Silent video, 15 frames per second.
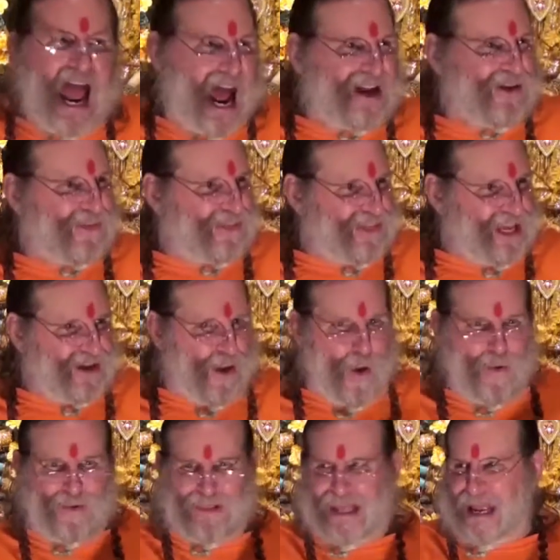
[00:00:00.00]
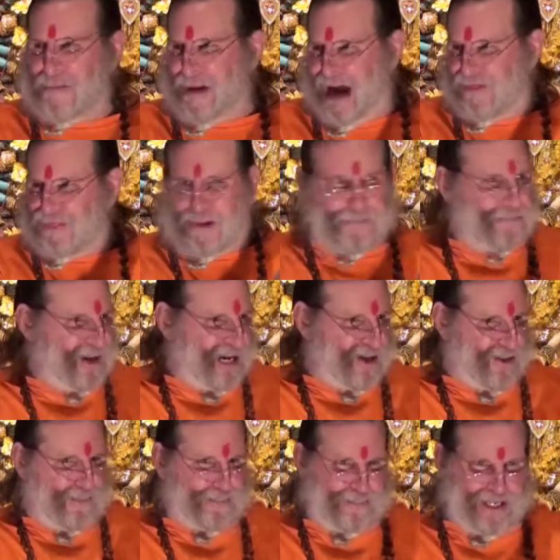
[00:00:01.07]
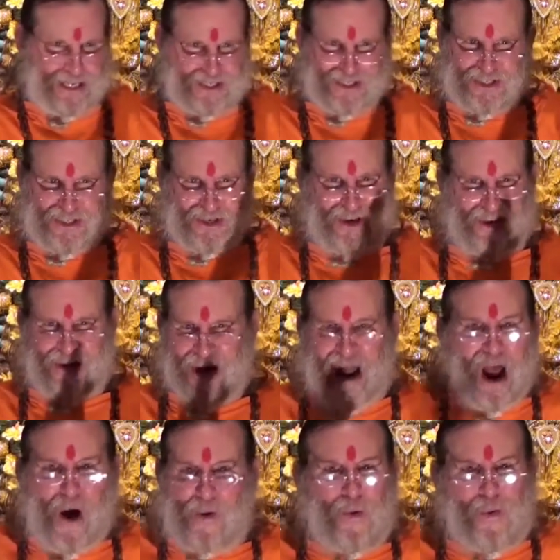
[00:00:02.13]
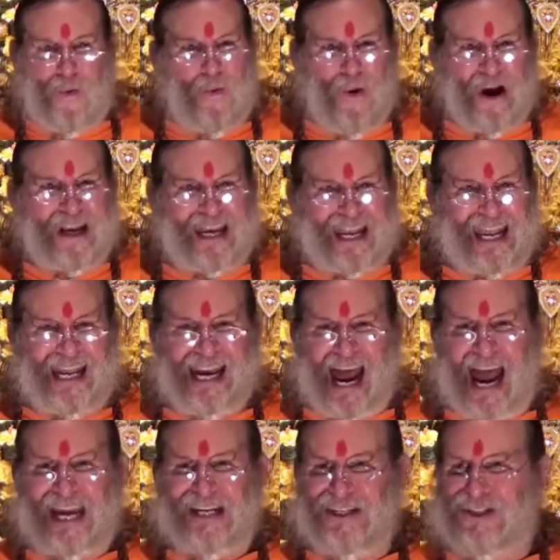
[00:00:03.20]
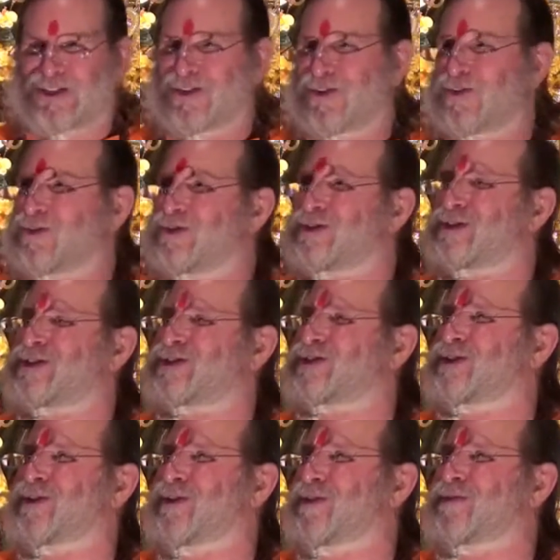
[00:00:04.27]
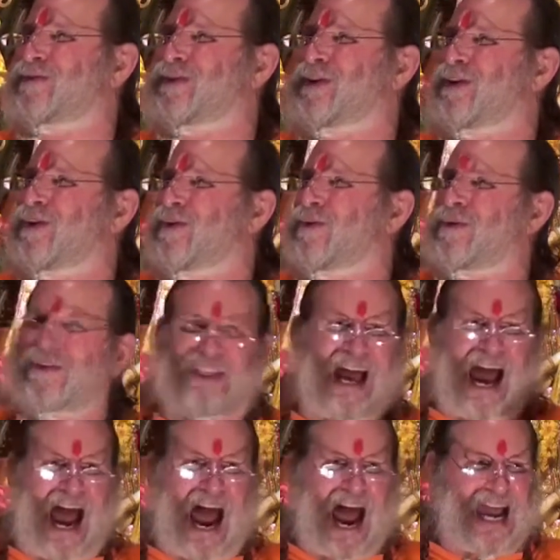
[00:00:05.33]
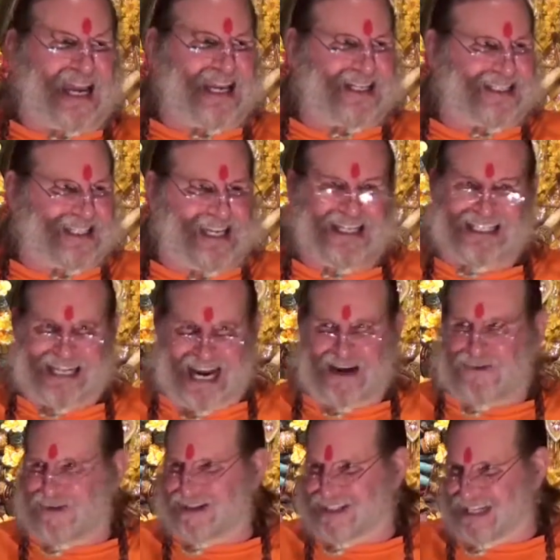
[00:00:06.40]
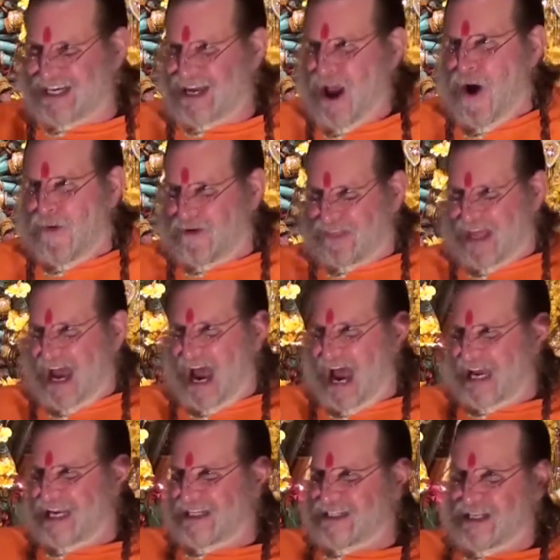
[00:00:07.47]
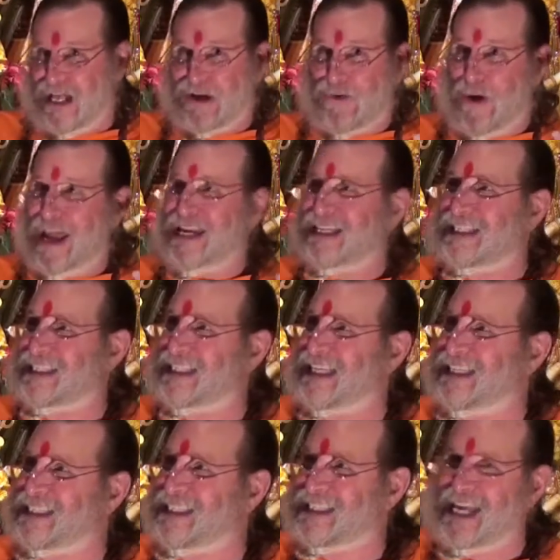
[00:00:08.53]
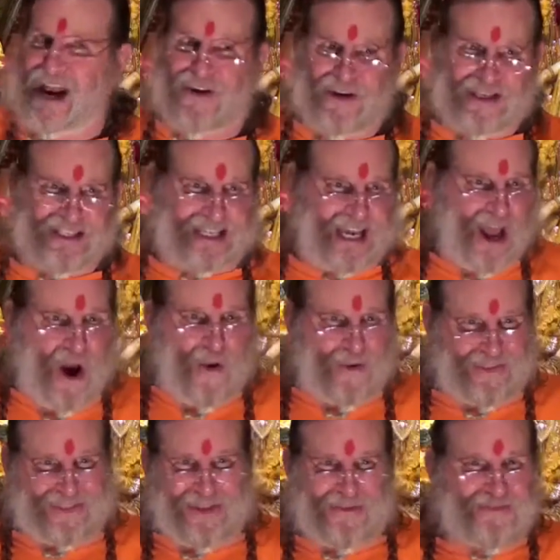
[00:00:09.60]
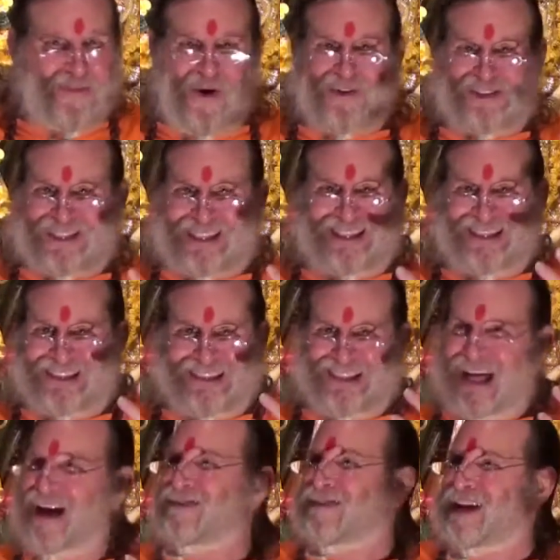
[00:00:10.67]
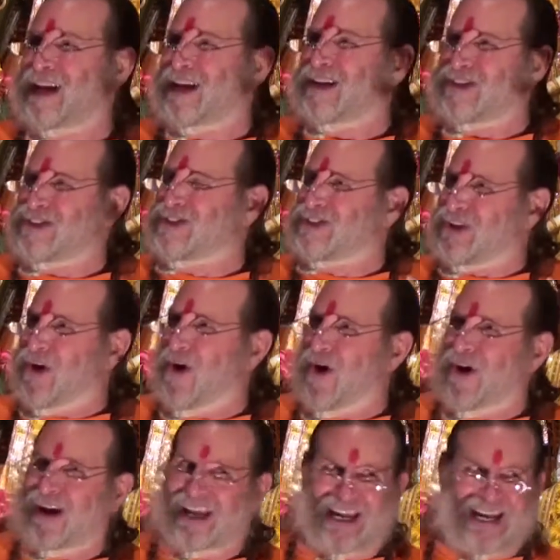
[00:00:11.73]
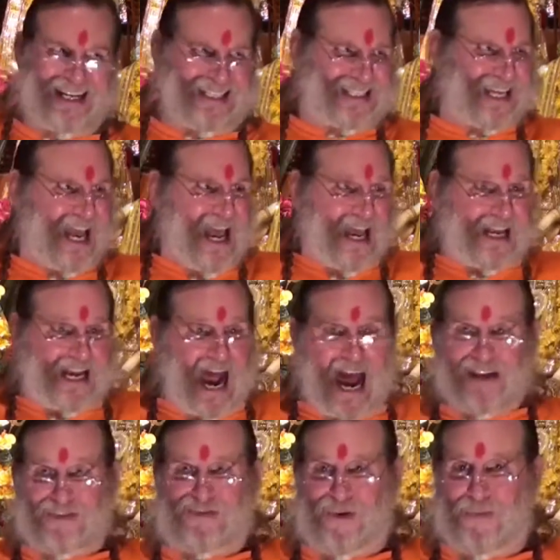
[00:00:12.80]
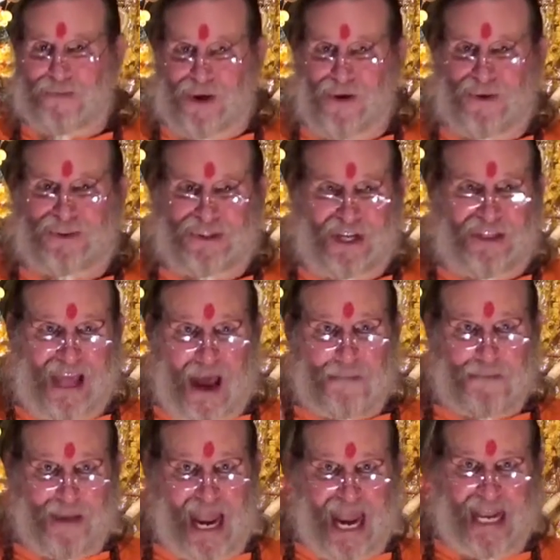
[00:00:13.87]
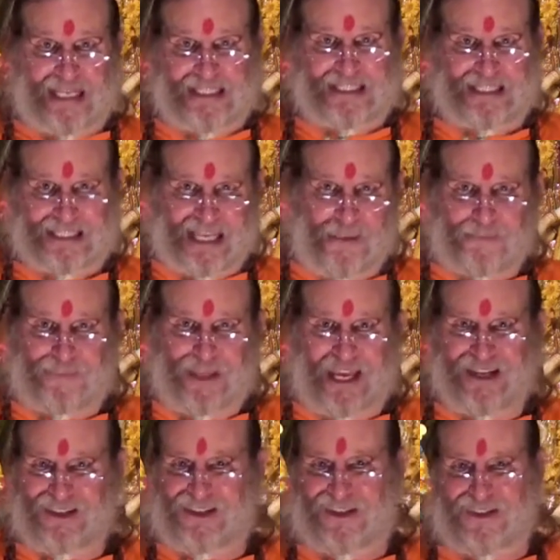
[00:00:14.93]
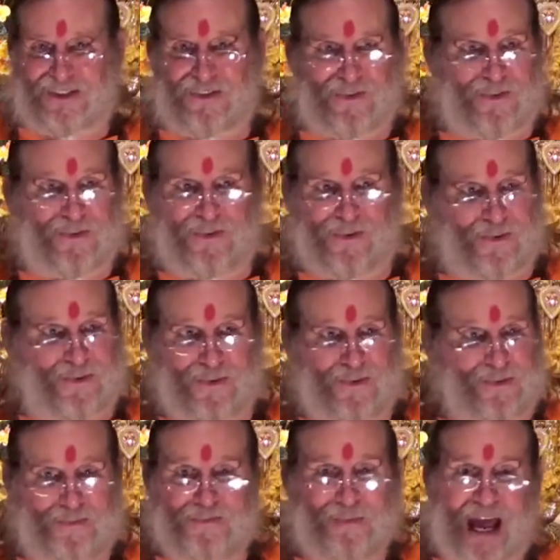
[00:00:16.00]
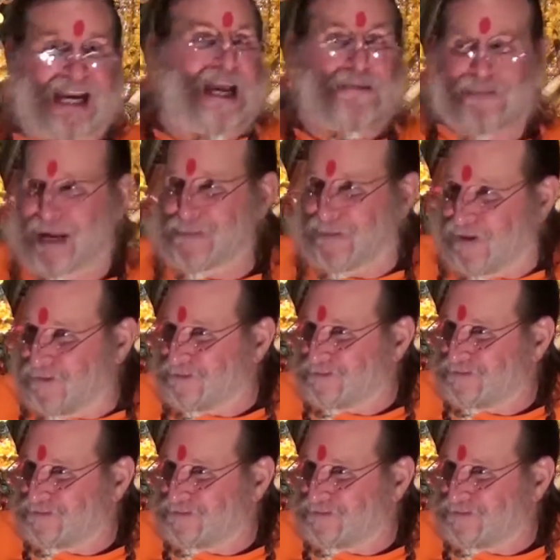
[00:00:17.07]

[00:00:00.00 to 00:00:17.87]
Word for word: And you think only about the bigger picture. Oh, what can I do to serve you with the highest integrity, with the highest, the greatest sincerity, with the most loving, joyous contribution that means something to many people?